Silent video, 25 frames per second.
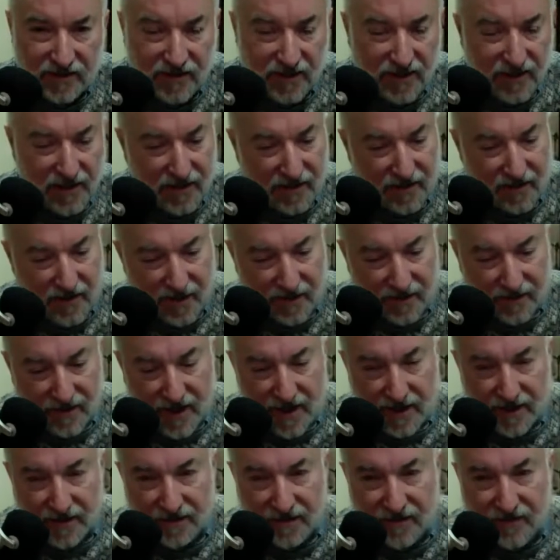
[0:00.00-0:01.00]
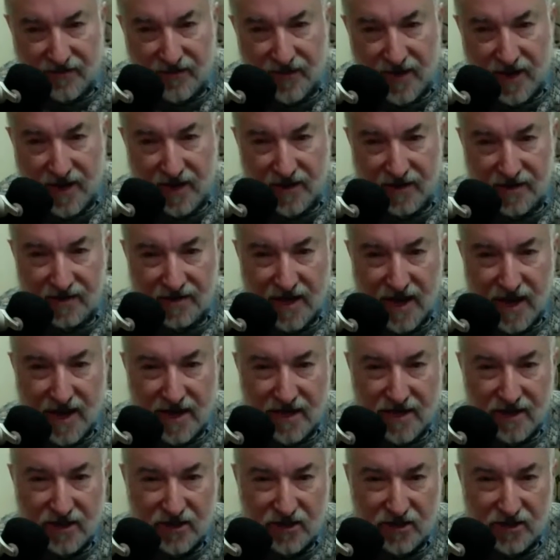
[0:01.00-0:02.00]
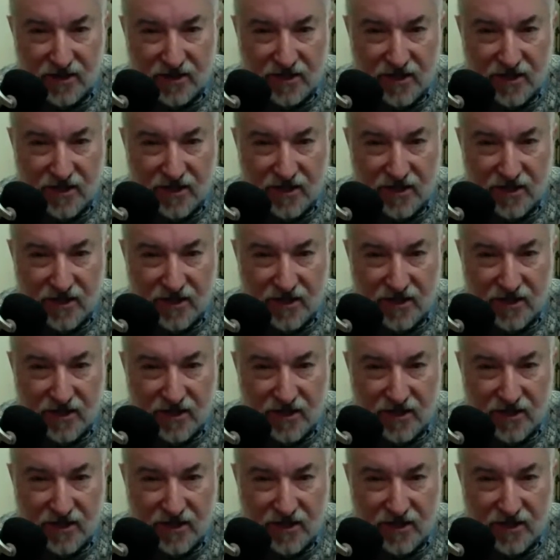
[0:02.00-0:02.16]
and that is defined as 8 inches